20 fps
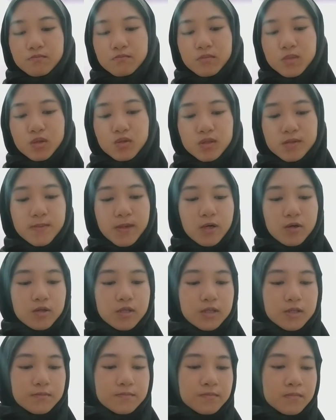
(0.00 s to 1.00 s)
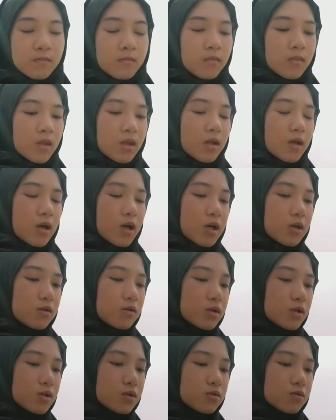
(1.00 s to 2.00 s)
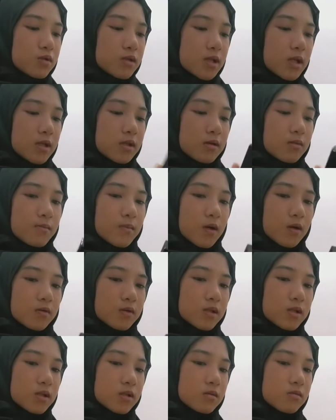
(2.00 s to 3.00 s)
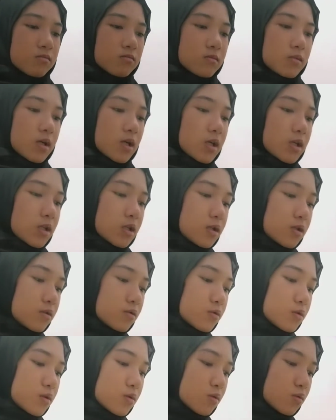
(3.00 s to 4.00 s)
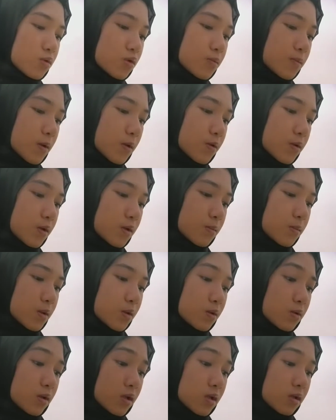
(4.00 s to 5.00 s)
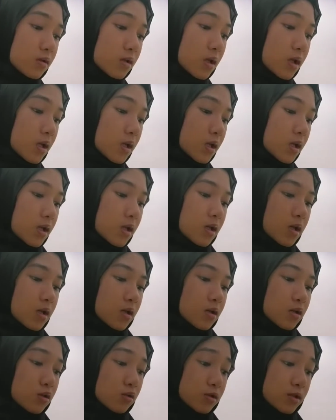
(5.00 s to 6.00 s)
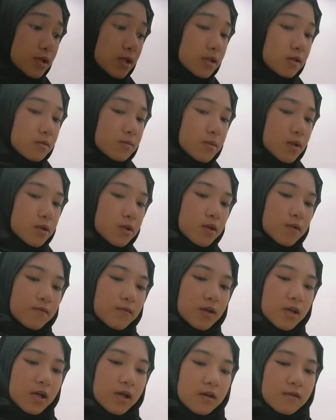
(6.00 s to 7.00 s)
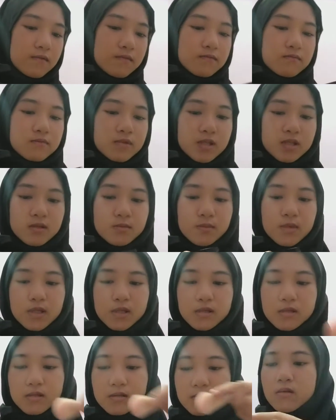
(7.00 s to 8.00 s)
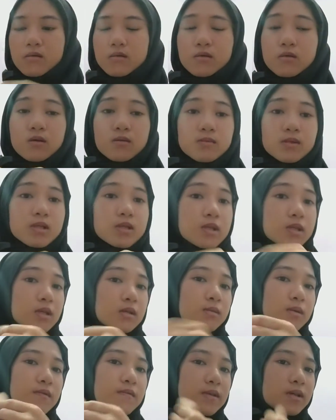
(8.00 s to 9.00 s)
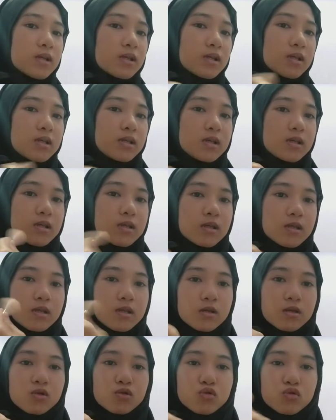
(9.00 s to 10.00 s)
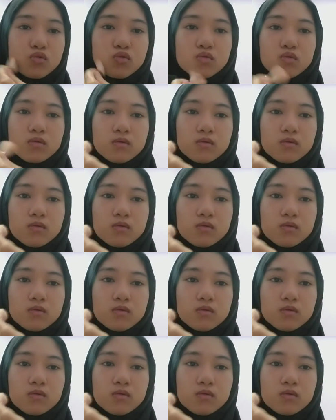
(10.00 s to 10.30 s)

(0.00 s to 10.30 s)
loose powder. I don't use setting powder, I just use loose powder, but you can use setting powder if you have, it doesn't matter. So I'm just setting my face,